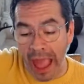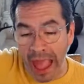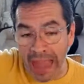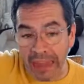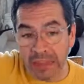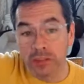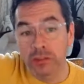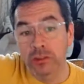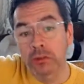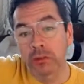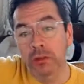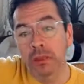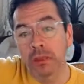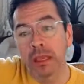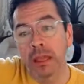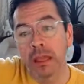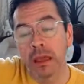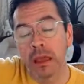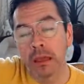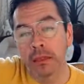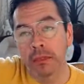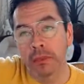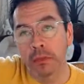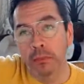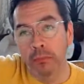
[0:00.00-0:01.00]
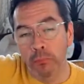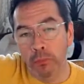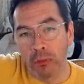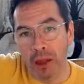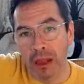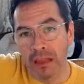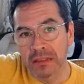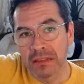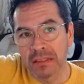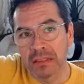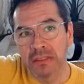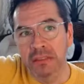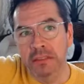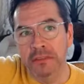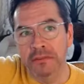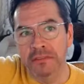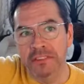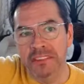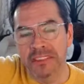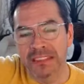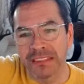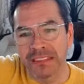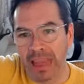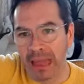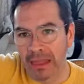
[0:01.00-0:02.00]
Actually, the process of
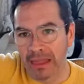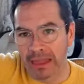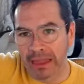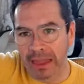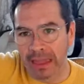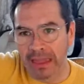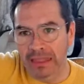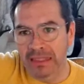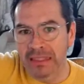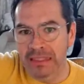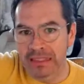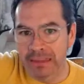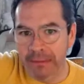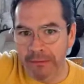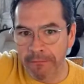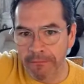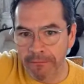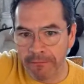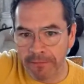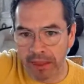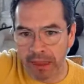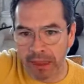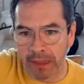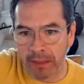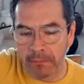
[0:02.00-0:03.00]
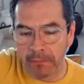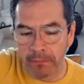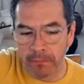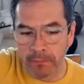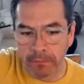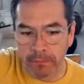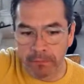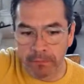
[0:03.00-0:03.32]
selling something,